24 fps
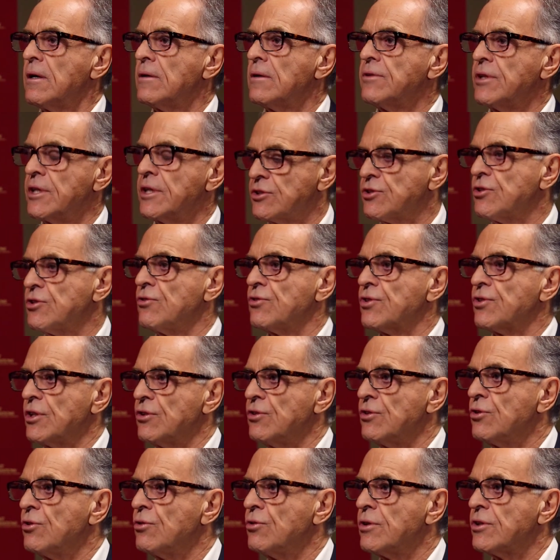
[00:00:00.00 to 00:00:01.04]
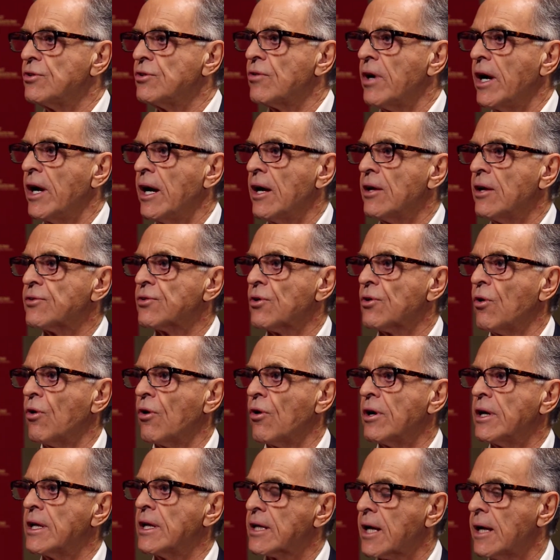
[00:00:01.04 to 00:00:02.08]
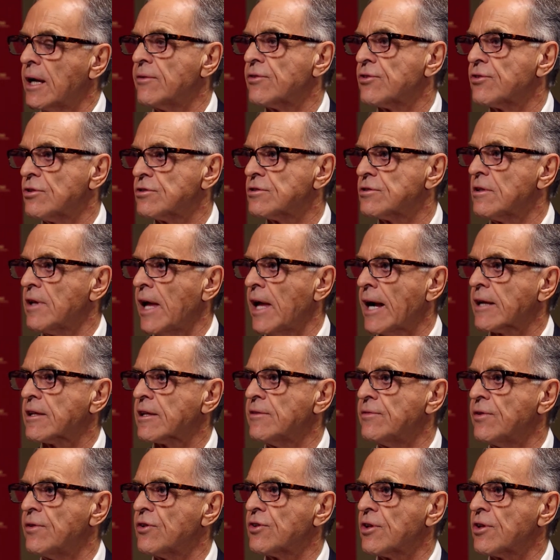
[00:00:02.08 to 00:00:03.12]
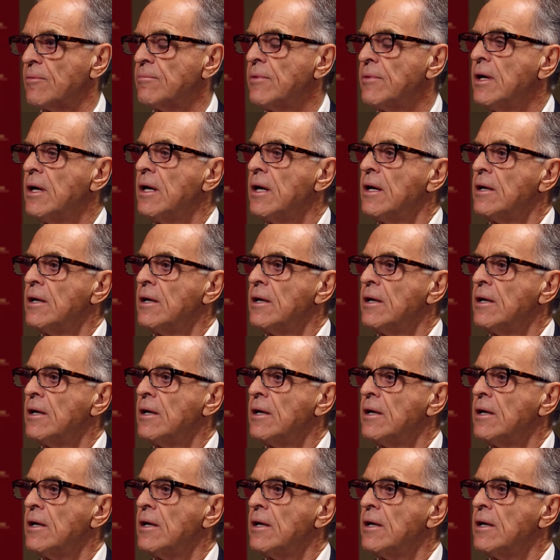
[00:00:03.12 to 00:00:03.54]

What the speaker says: the issues that you address or any kind of social activism